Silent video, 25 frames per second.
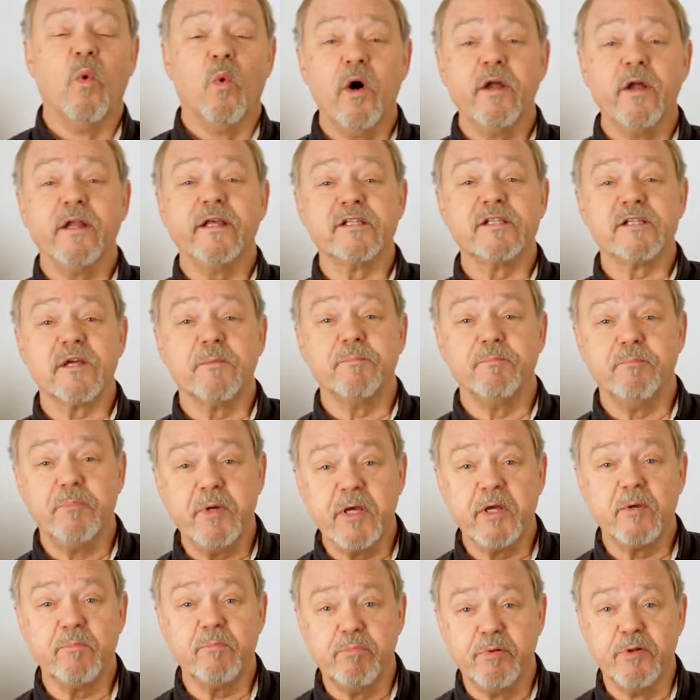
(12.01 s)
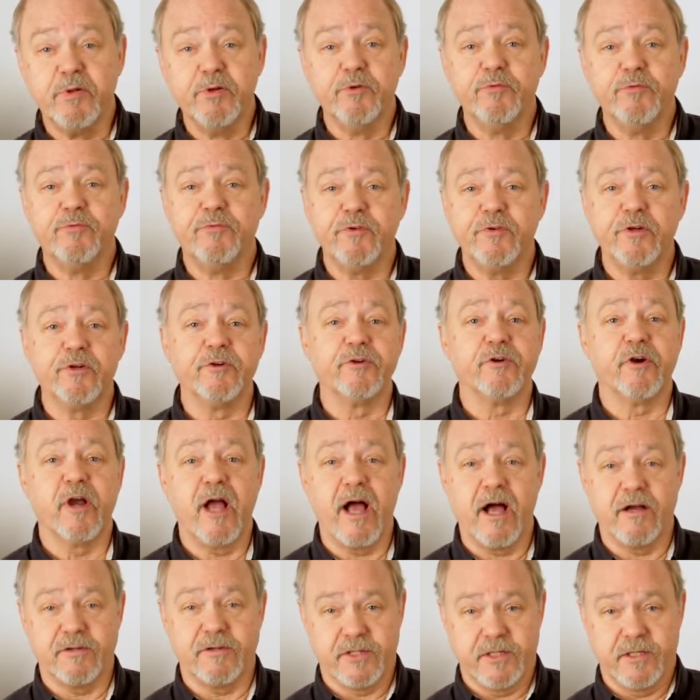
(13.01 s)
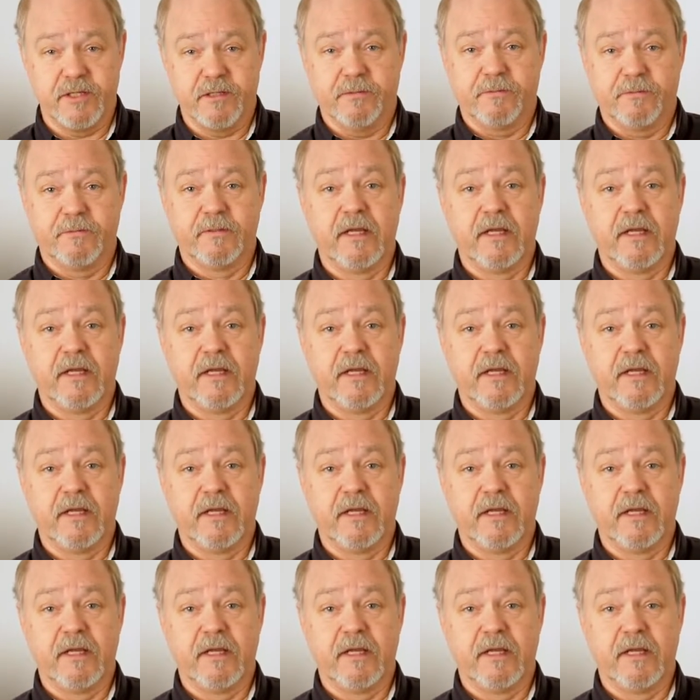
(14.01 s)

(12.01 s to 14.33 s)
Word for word: What is a big blue filter housing?